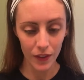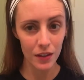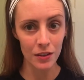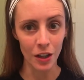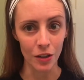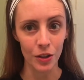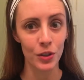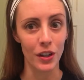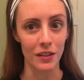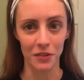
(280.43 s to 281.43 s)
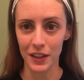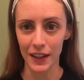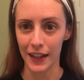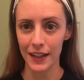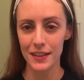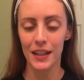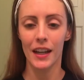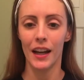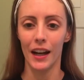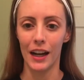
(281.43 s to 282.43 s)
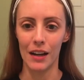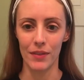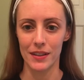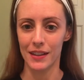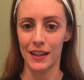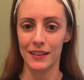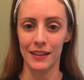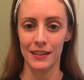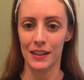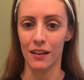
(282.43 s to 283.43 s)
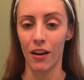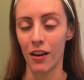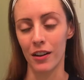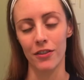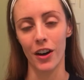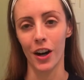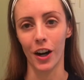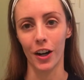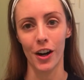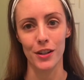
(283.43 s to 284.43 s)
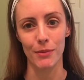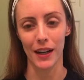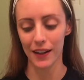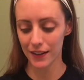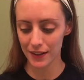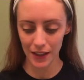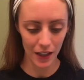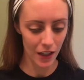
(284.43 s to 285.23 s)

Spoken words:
So who doesn't want that? It's nice that it's in all of our cosmetics.